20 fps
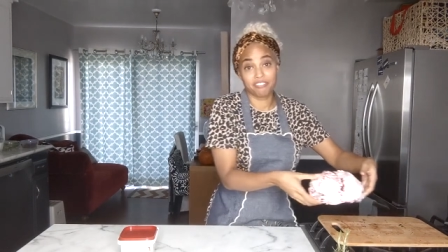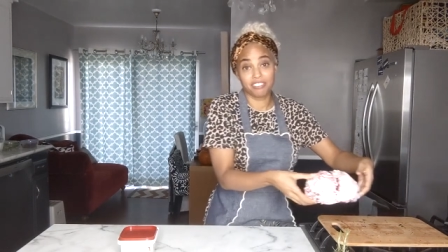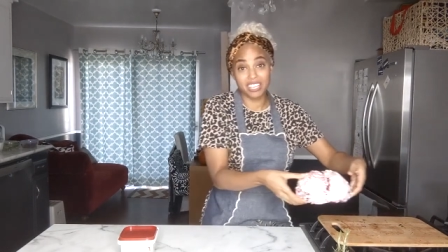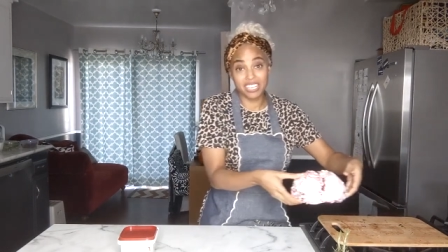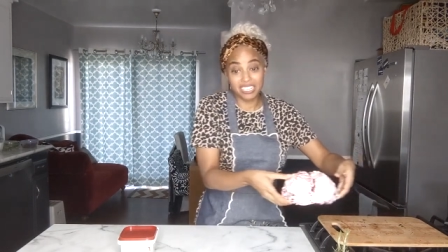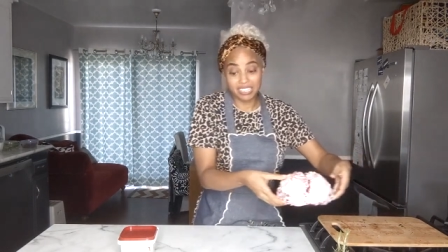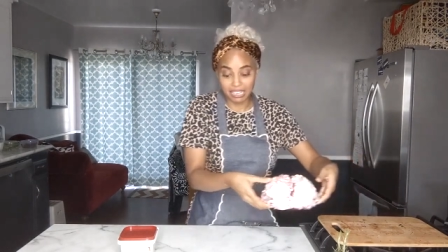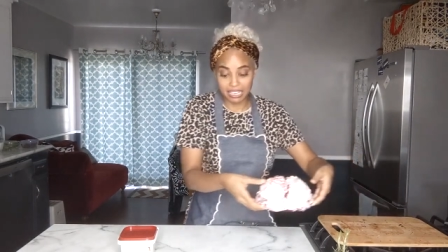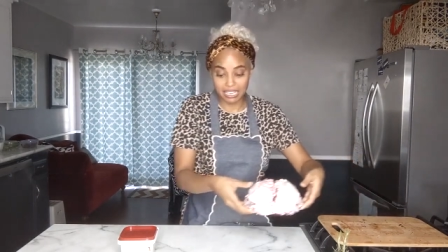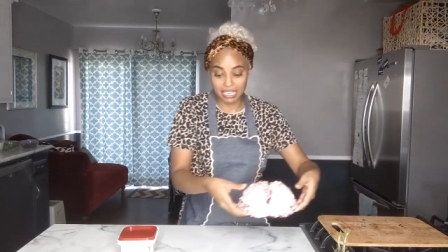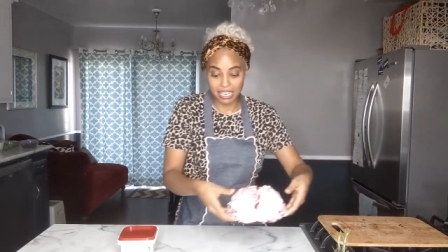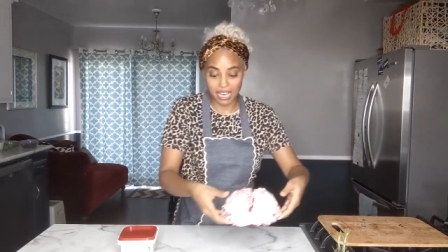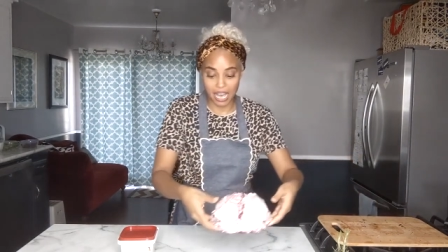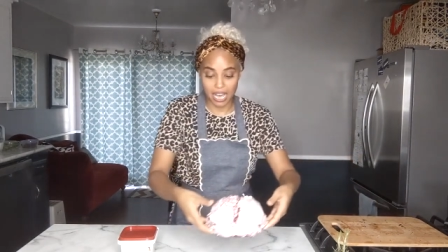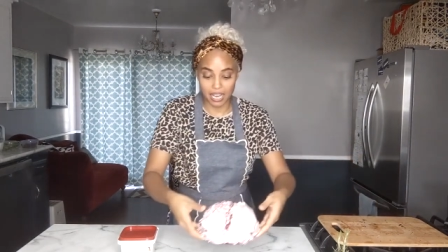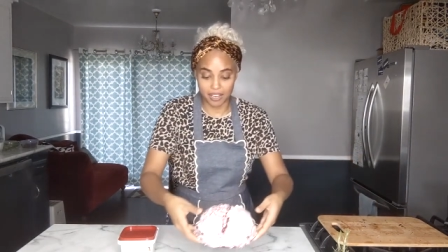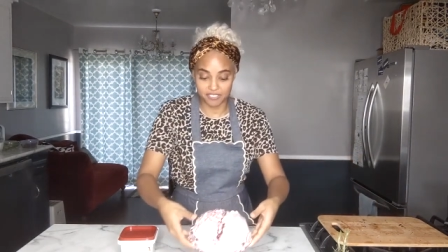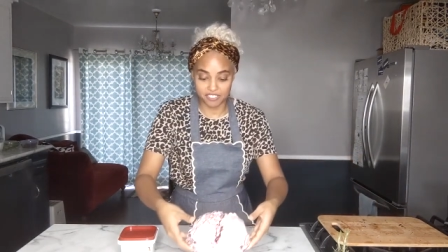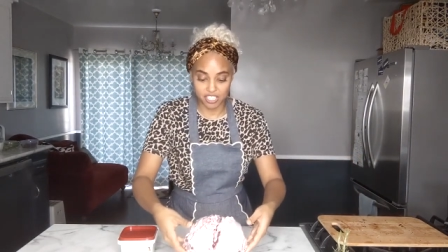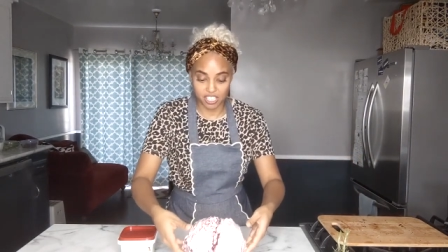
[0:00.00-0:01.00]
feeling
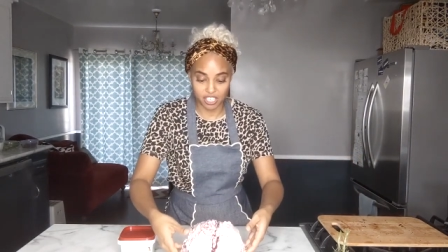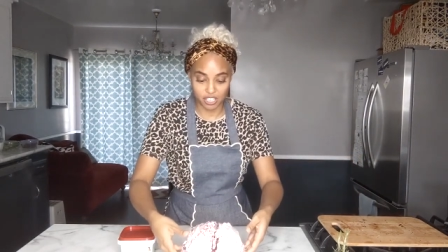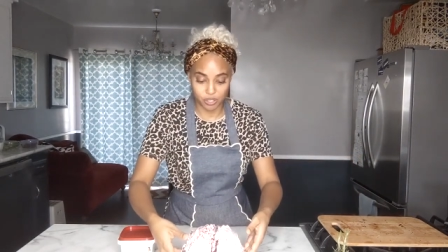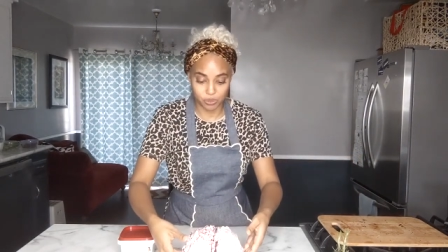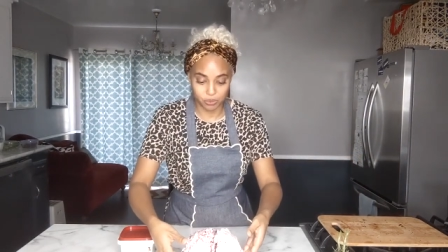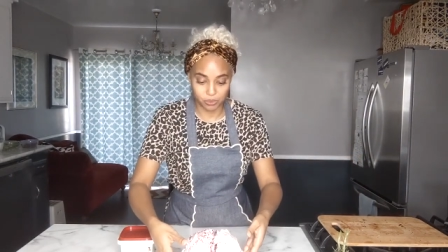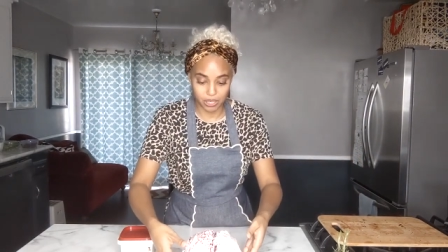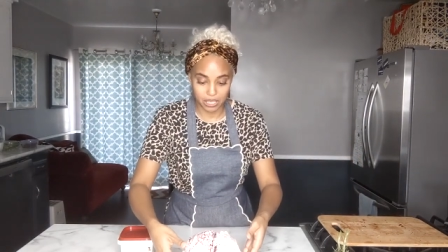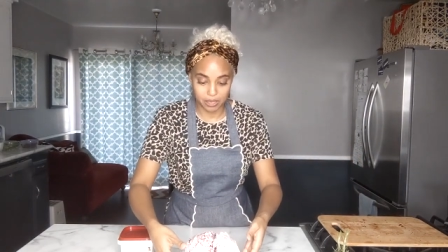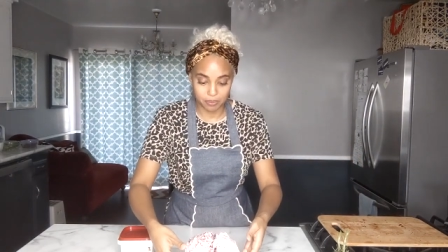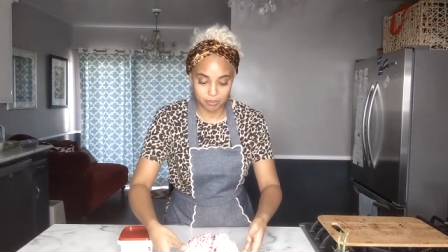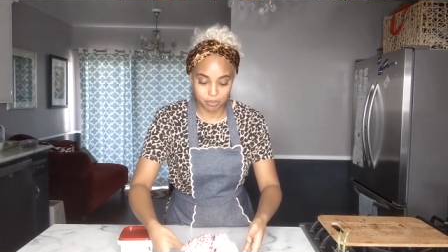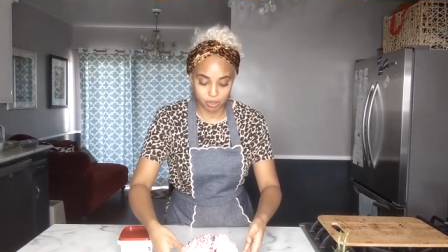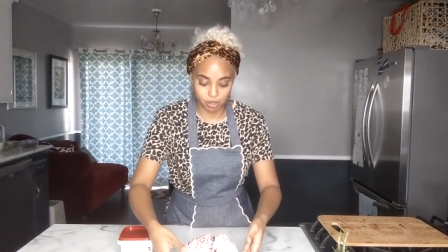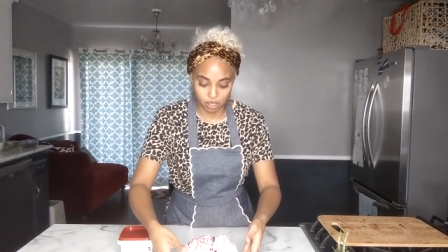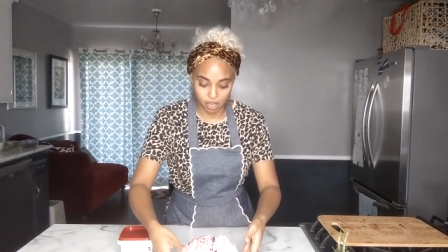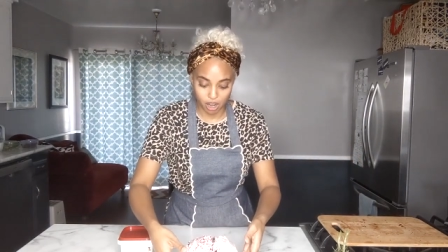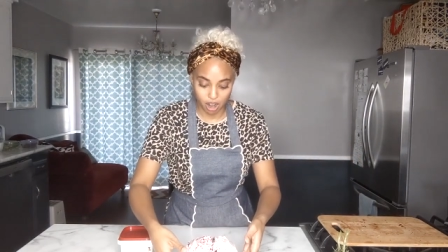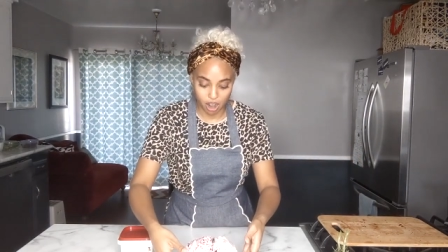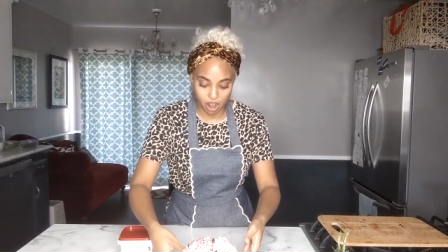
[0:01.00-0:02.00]
after we
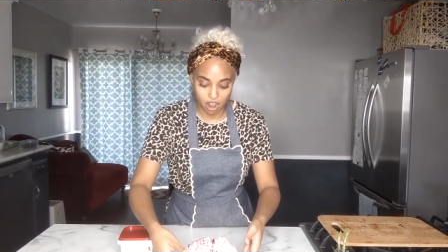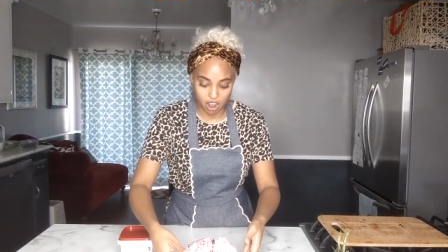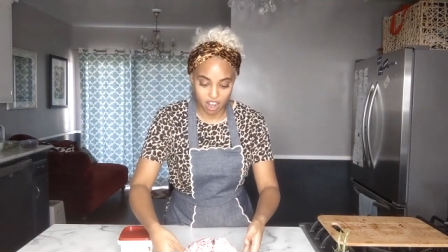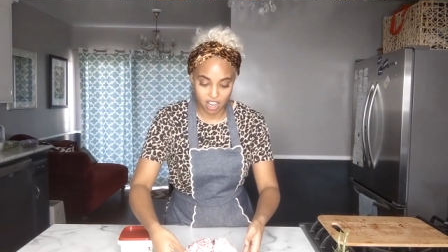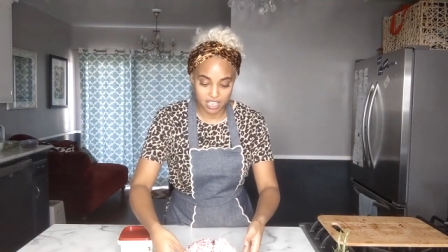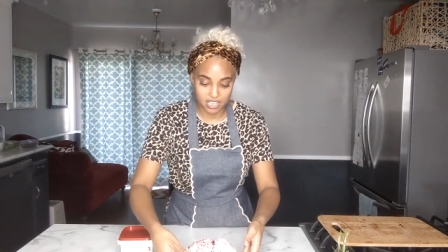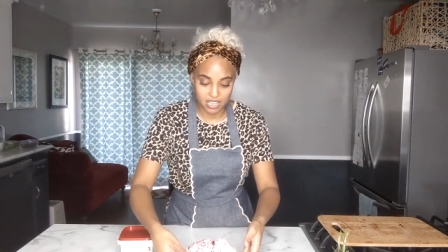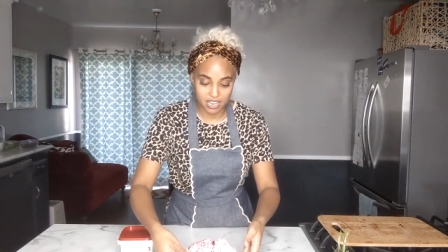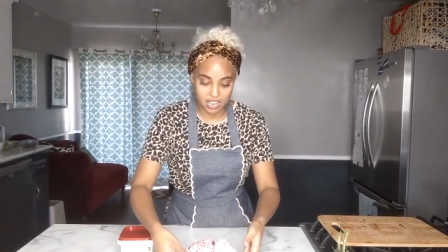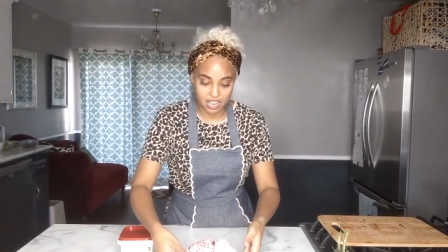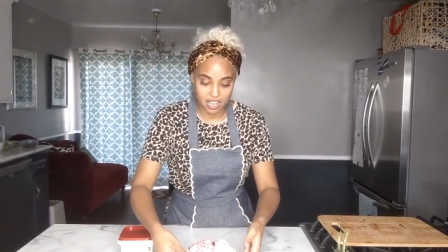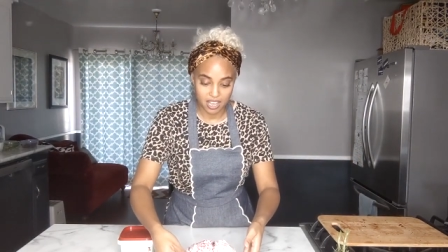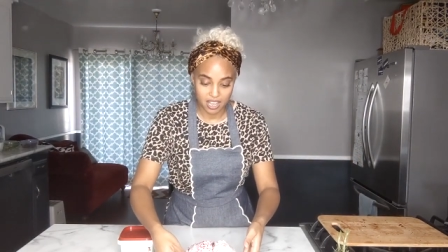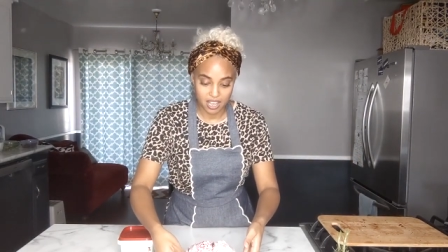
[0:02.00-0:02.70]
put on